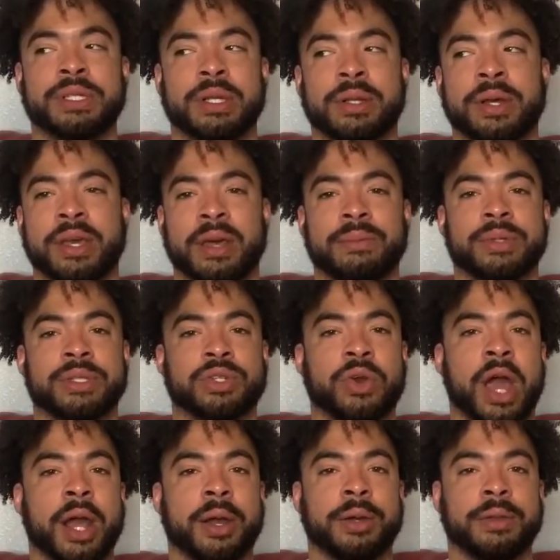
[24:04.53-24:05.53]
look at Miss
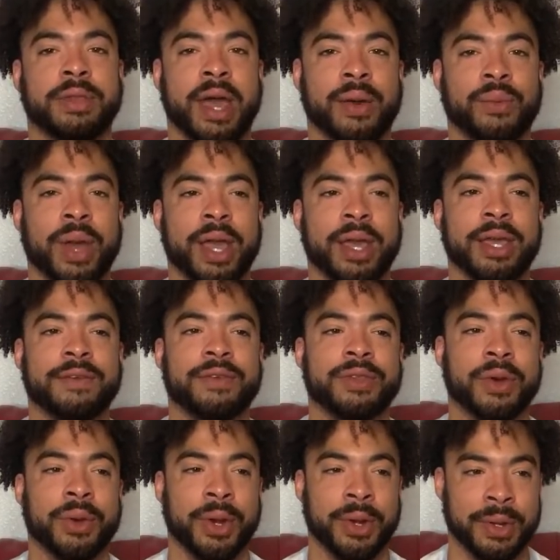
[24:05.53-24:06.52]
Cracker that way, even though
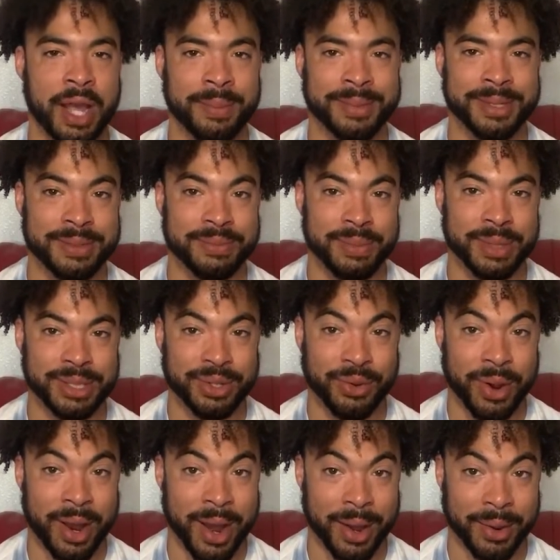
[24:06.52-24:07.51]
her name is Miss
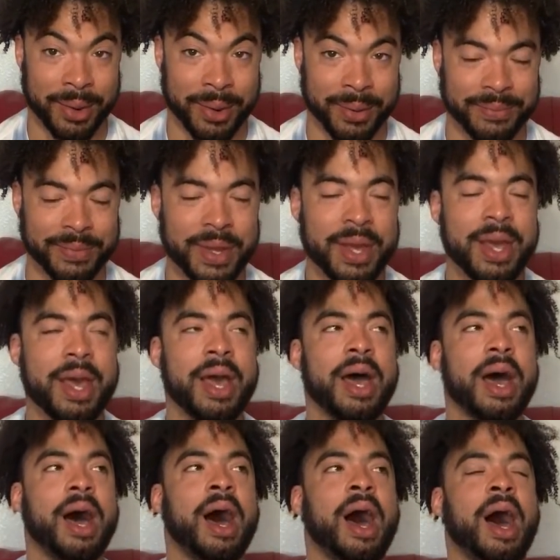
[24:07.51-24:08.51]
Cracker.
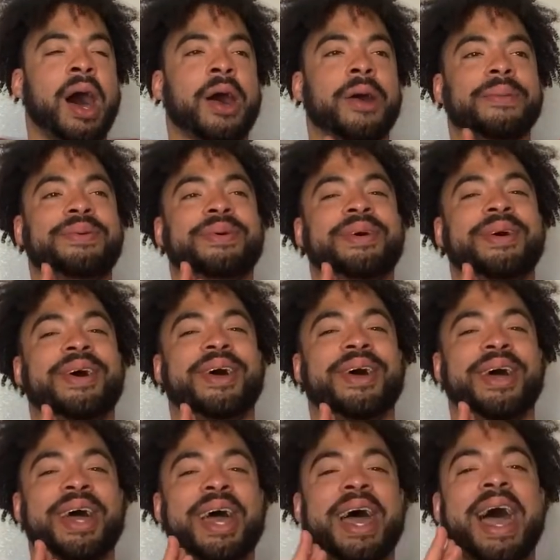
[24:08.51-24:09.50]

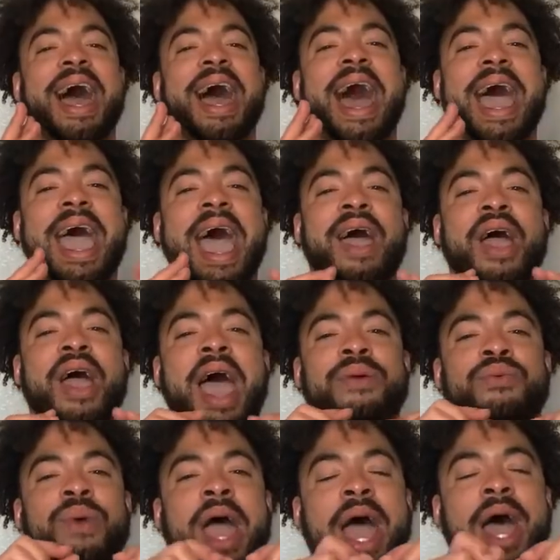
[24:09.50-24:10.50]
I'd
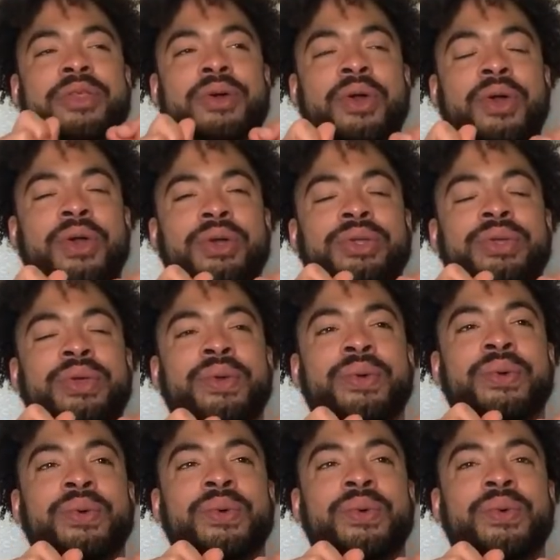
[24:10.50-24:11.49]
rather
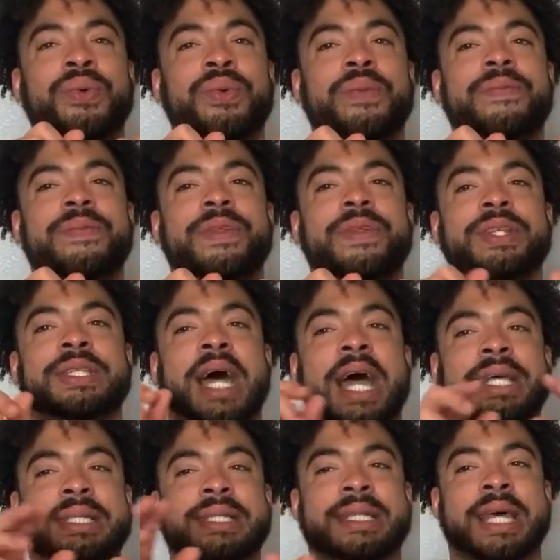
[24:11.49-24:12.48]
you
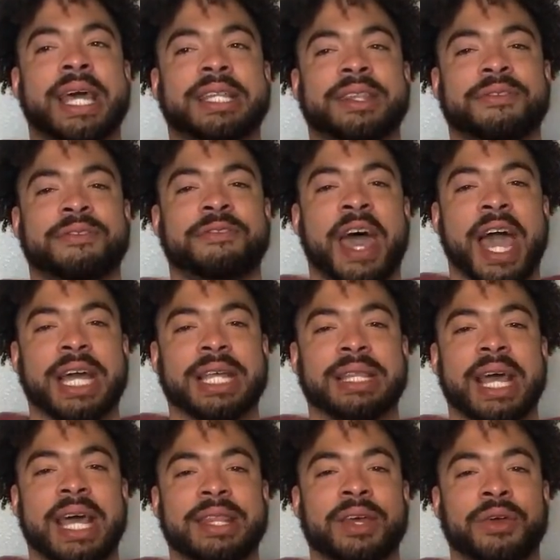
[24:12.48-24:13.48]
dissect the fact
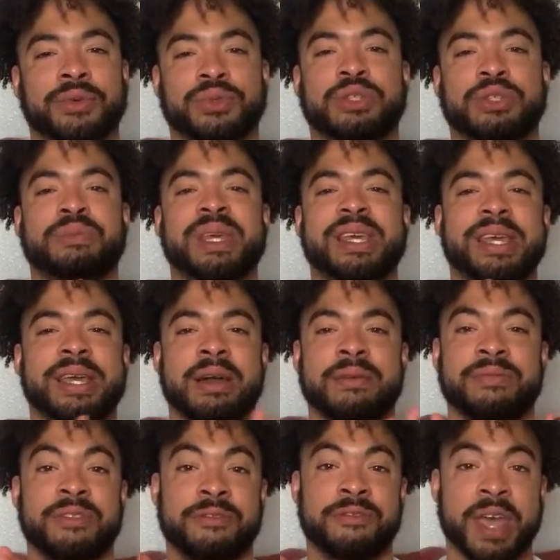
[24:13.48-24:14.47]
that they're speaking of
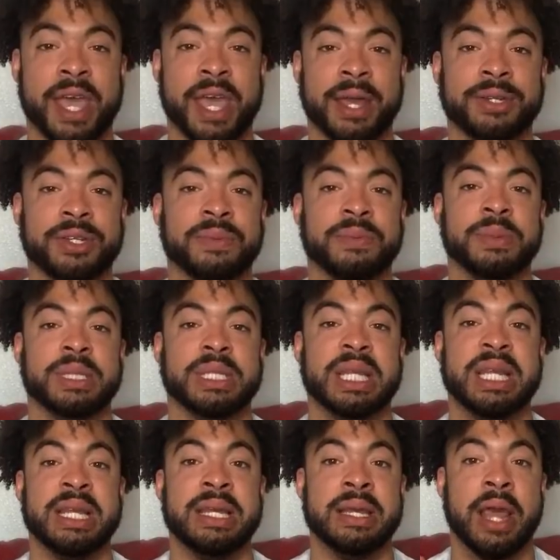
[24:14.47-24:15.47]
the fandom's
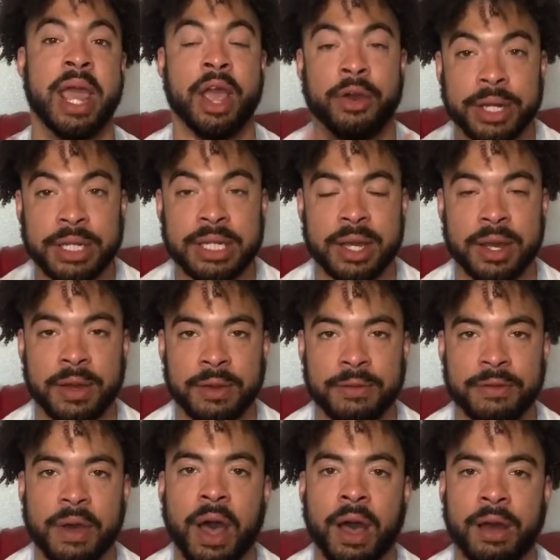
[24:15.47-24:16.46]

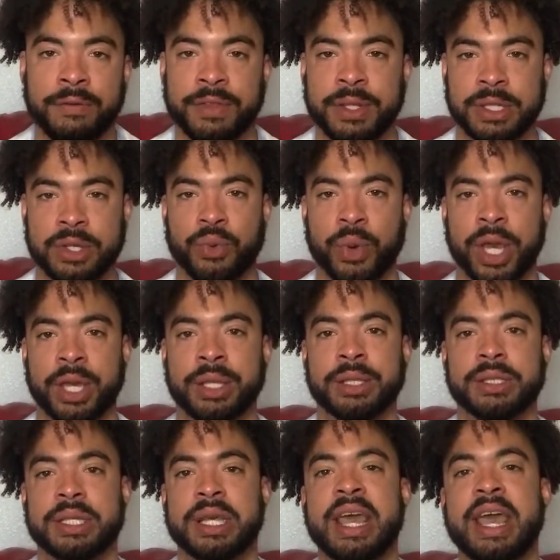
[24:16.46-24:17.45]
narrative of these
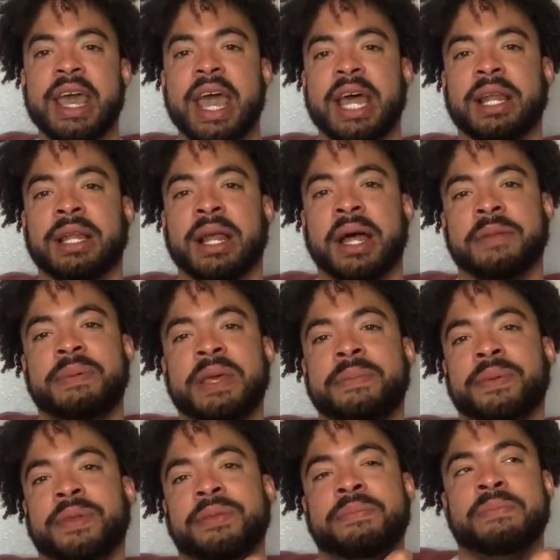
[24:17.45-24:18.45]
queens. And a lot of
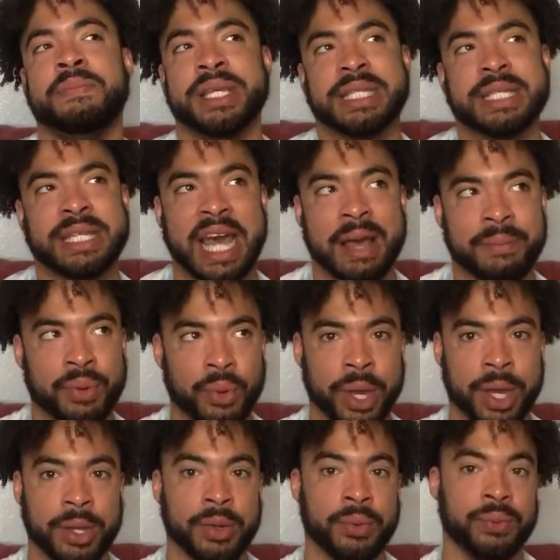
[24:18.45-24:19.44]
people have missed that
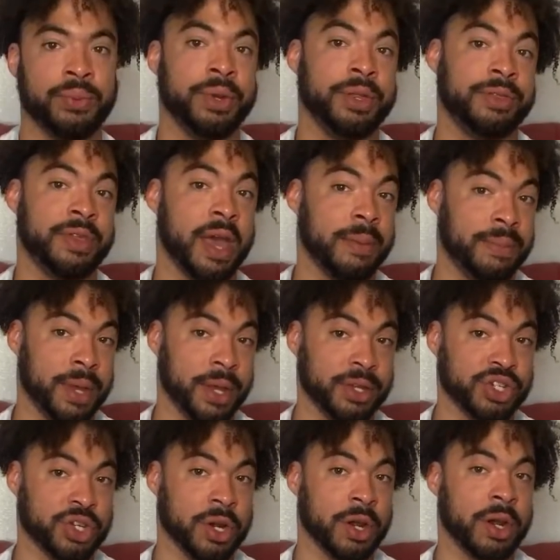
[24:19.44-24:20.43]
point with that
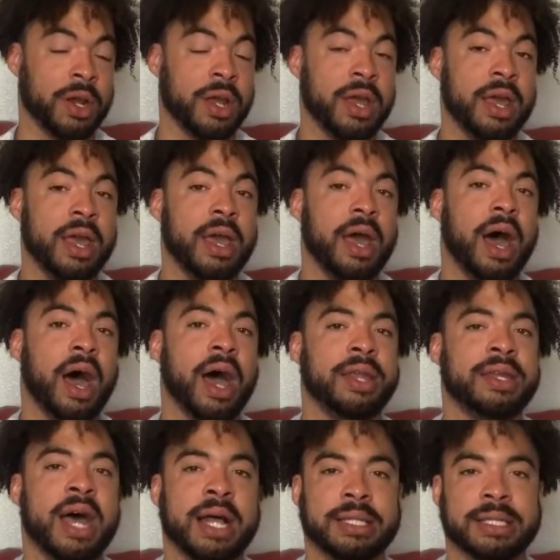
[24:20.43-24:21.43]
picture.
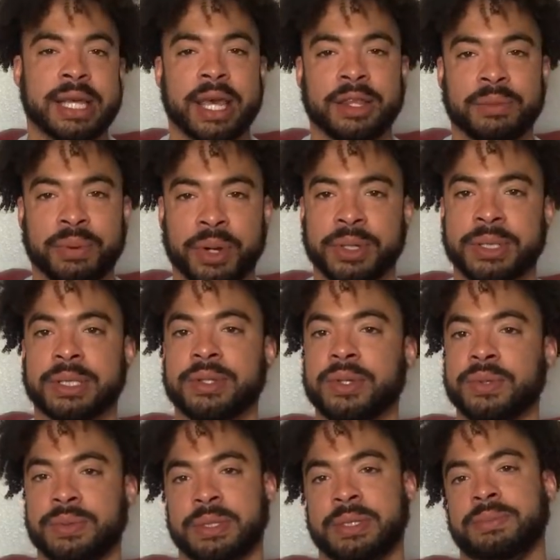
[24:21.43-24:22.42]
Not saying the person
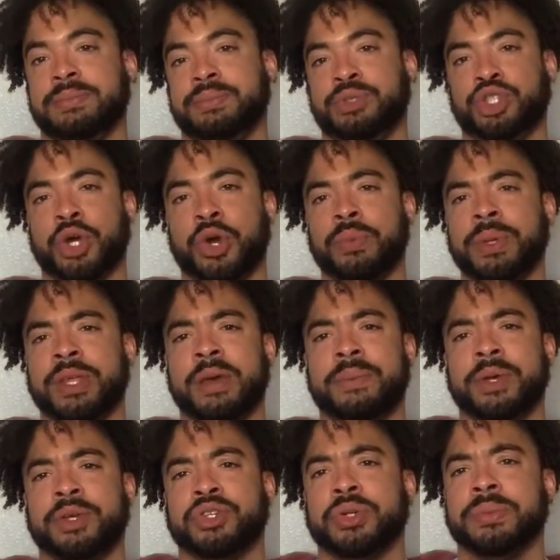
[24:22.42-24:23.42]
who showed me that
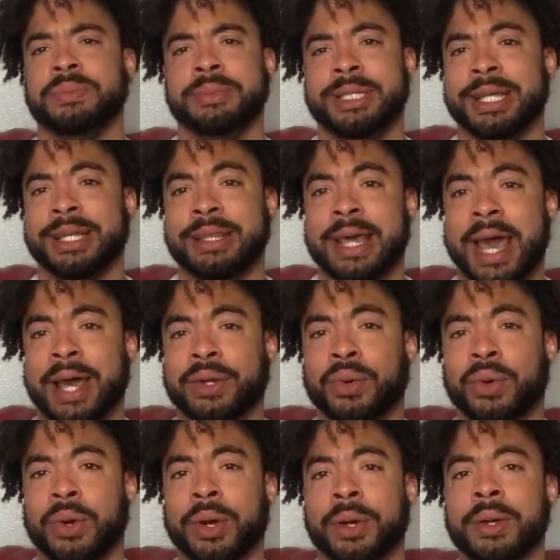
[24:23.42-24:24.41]
picture did that,
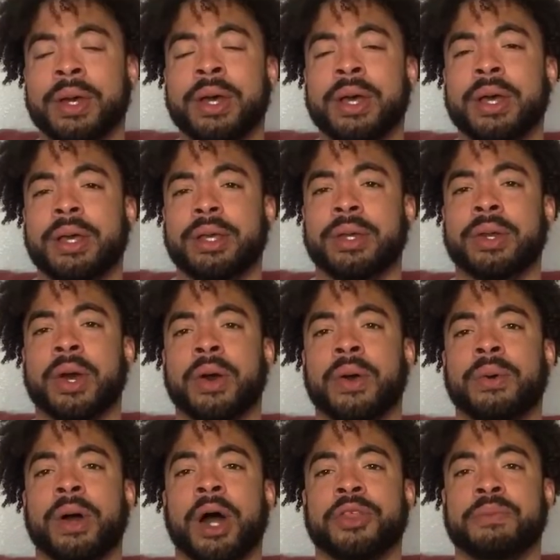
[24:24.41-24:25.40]
or, you
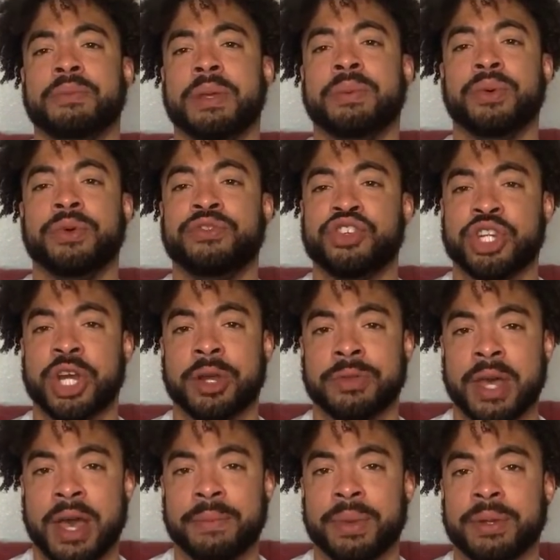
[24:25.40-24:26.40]
know, other people who've shared
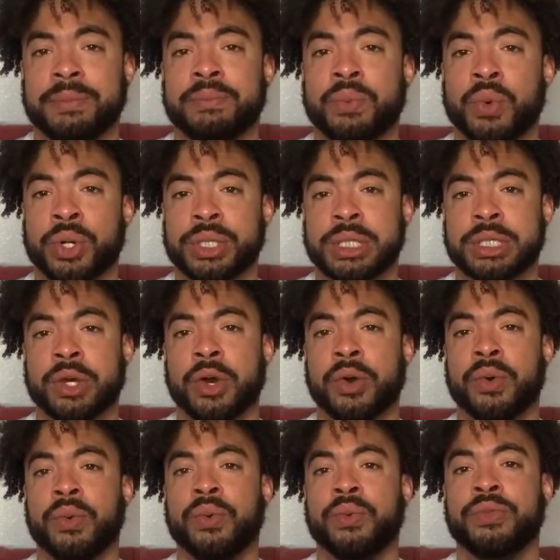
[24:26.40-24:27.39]
that, but more
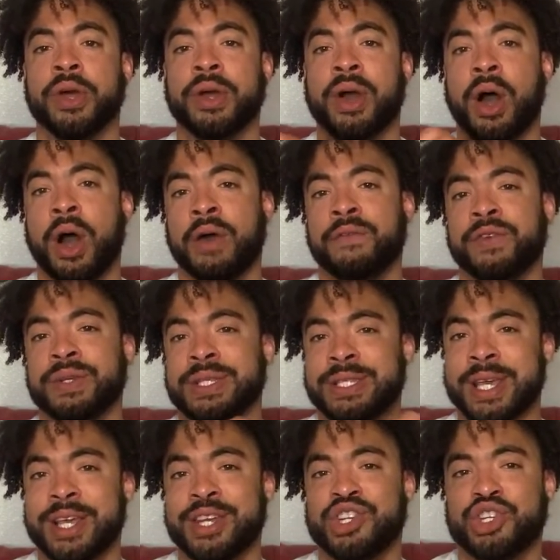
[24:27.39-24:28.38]
so the
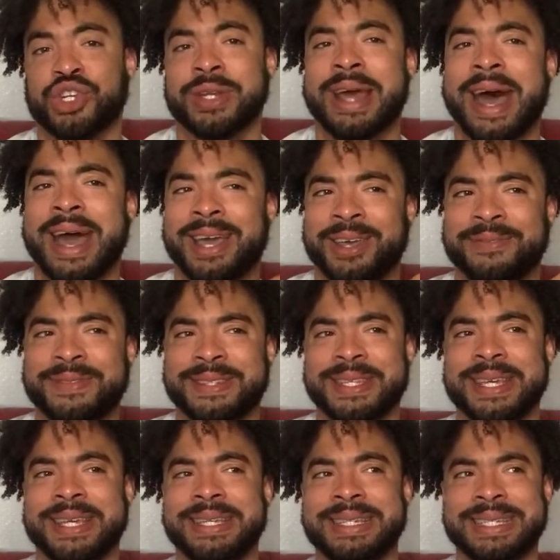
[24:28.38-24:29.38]
conversation I have
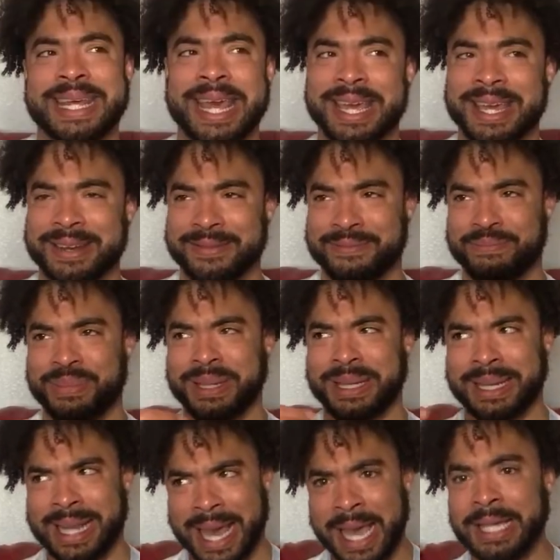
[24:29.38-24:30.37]
seen taking
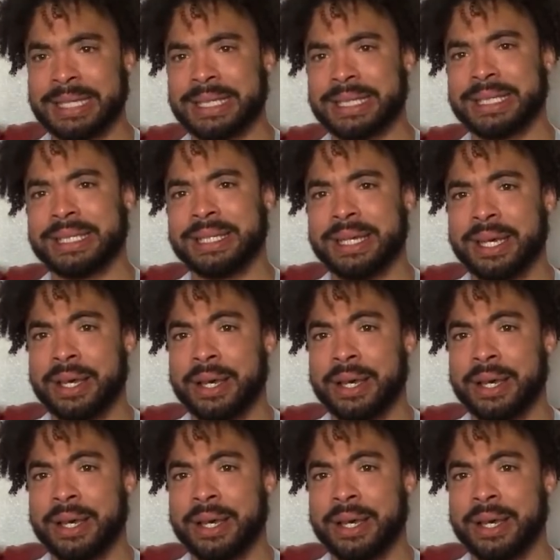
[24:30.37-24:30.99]
place